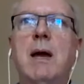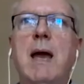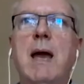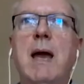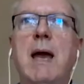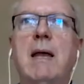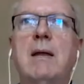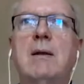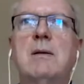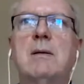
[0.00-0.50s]

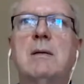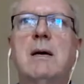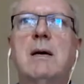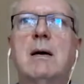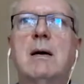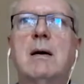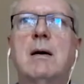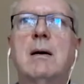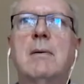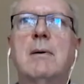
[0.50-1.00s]

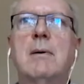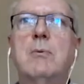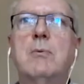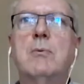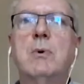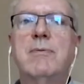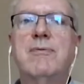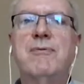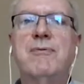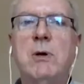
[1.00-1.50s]

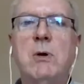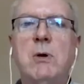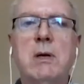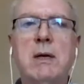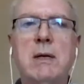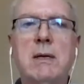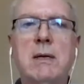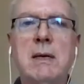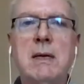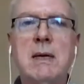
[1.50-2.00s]

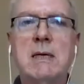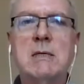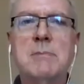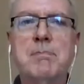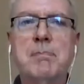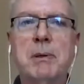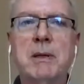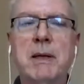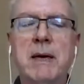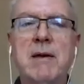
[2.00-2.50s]
refuted his
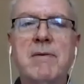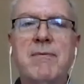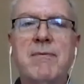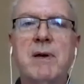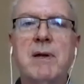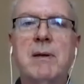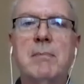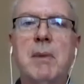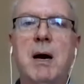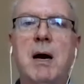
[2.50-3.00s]
belief
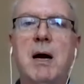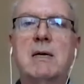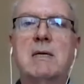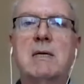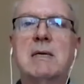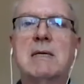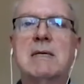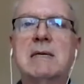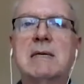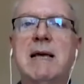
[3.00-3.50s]
in
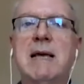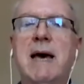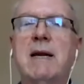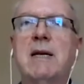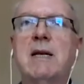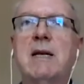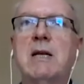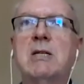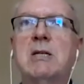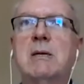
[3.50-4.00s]

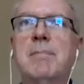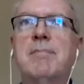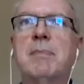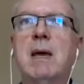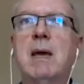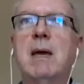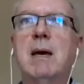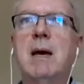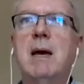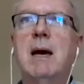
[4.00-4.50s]
Marxist-Leninism
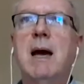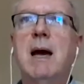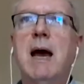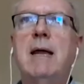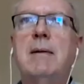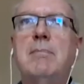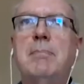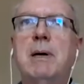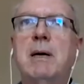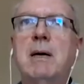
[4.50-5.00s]

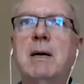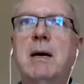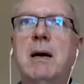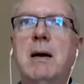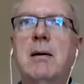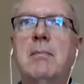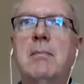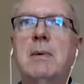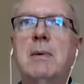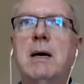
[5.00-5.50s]
and
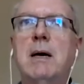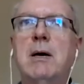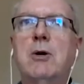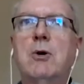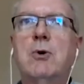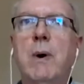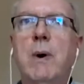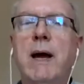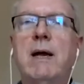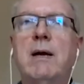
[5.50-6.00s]
become a
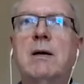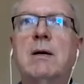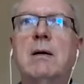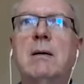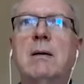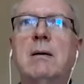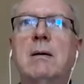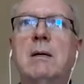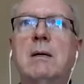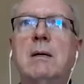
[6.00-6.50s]

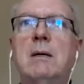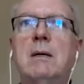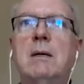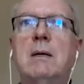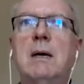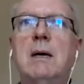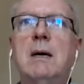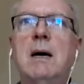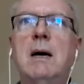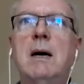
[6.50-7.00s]
Quaker,
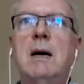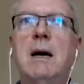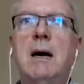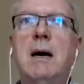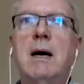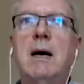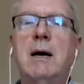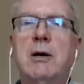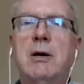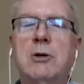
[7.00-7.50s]

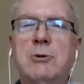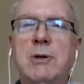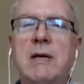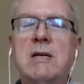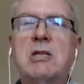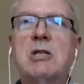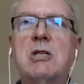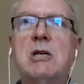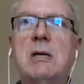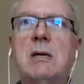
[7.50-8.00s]
a
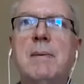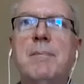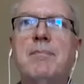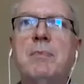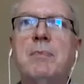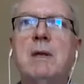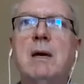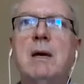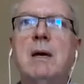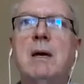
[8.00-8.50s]
Christian,
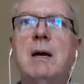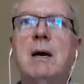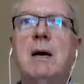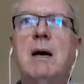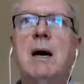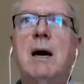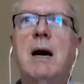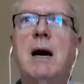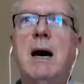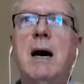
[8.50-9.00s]

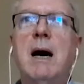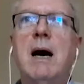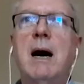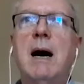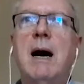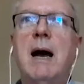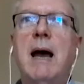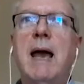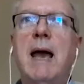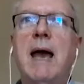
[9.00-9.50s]

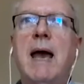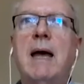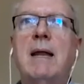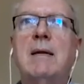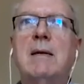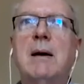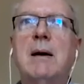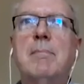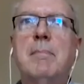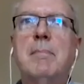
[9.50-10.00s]

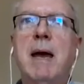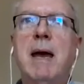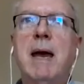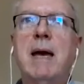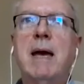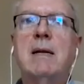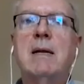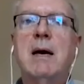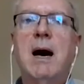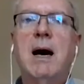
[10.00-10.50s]
and a
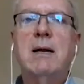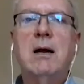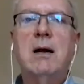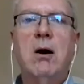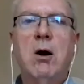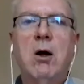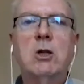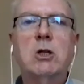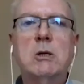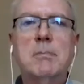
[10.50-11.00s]
man
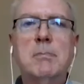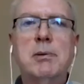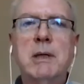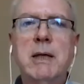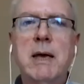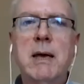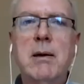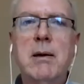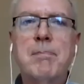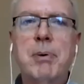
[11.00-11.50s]

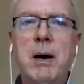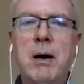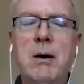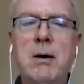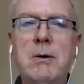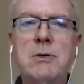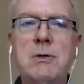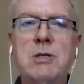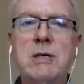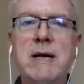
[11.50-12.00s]
unalterably
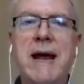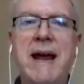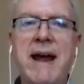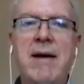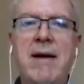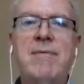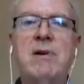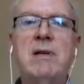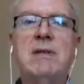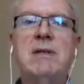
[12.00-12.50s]
opposed to
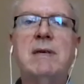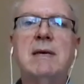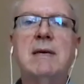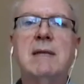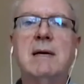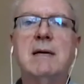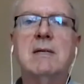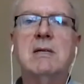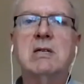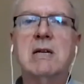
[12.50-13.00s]
everything
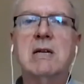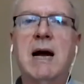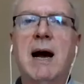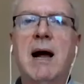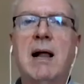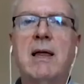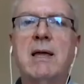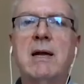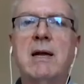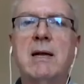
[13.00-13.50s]
that
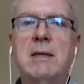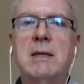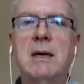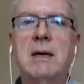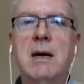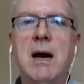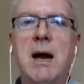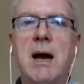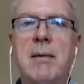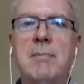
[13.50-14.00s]
Stalin and the
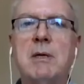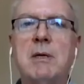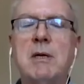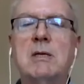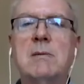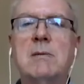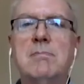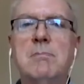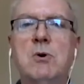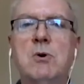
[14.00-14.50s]

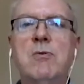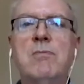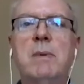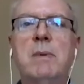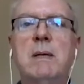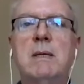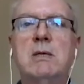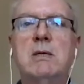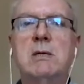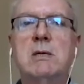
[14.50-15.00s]
communist
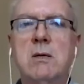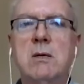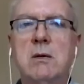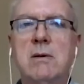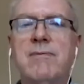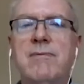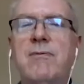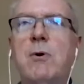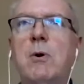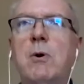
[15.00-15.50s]
movement
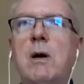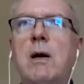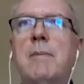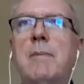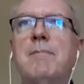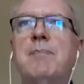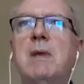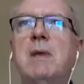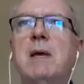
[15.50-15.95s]
stood for.